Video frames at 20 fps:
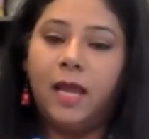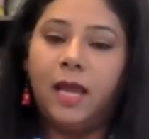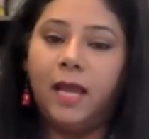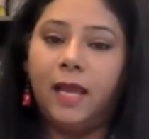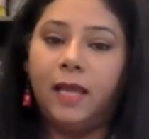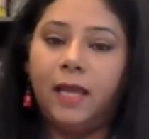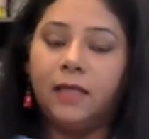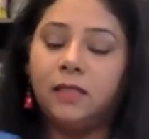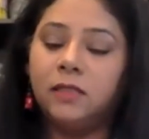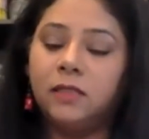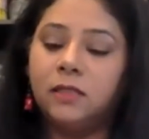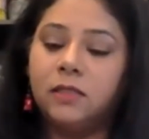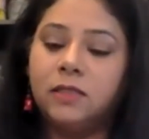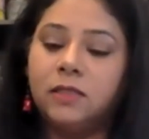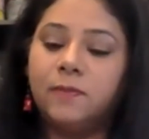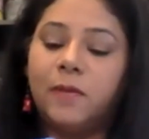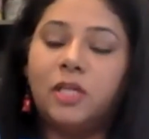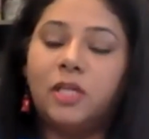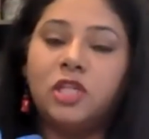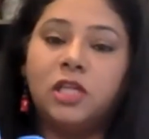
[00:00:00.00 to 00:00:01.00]
and
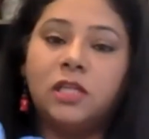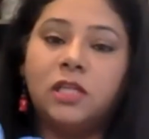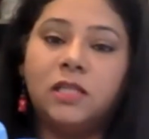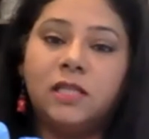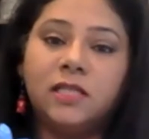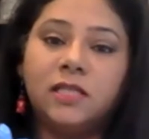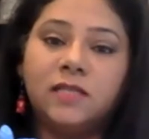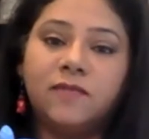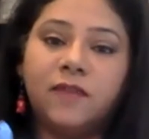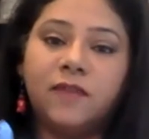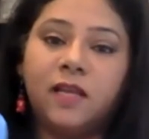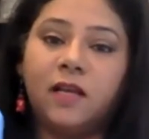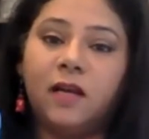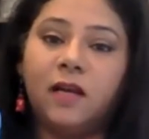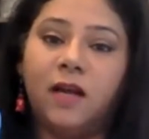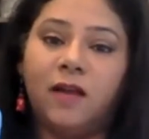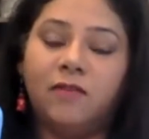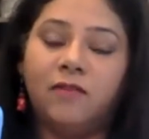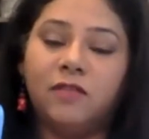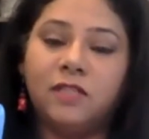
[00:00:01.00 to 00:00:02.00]
especially this finger
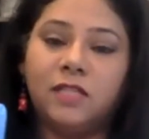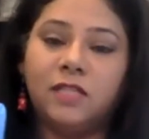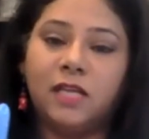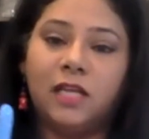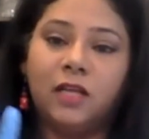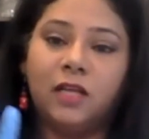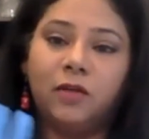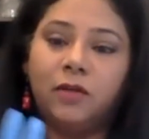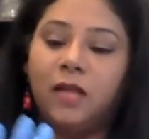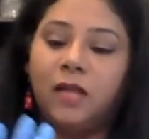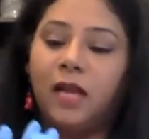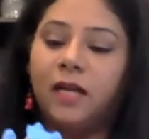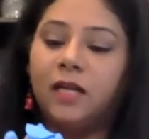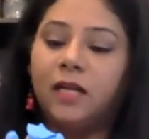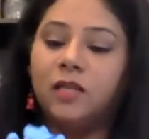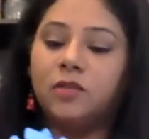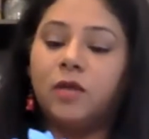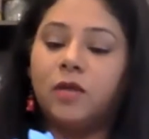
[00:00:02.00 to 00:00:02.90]
I was telling you that day.